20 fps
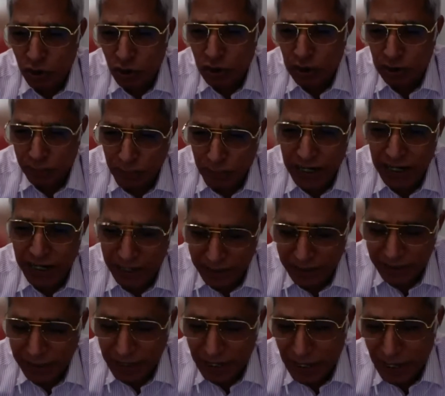to expend
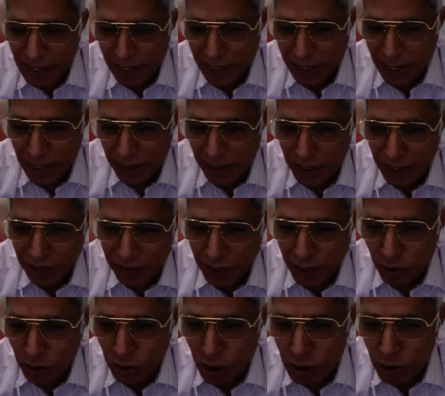it rather than
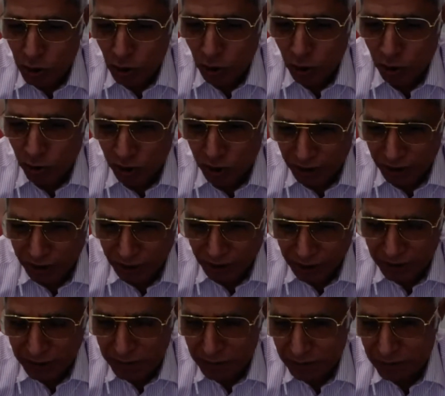trying to control your eating.